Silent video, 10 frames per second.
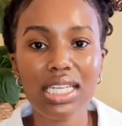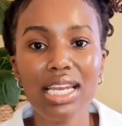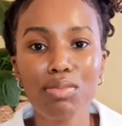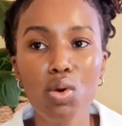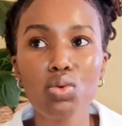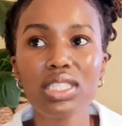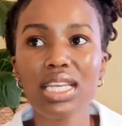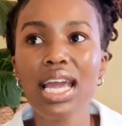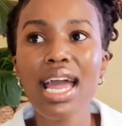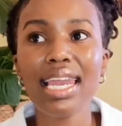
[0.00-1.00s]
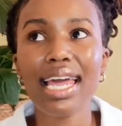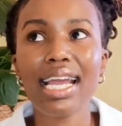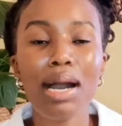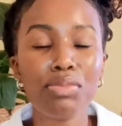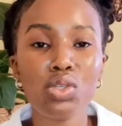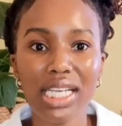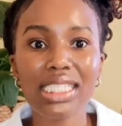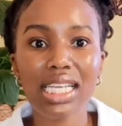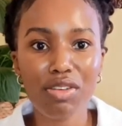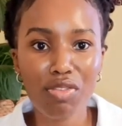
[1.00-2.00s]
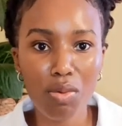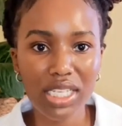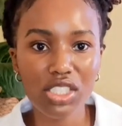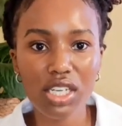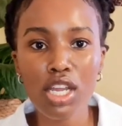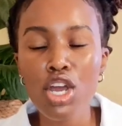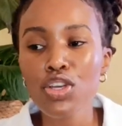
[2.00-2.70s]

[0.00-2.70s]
and most most like up to date information.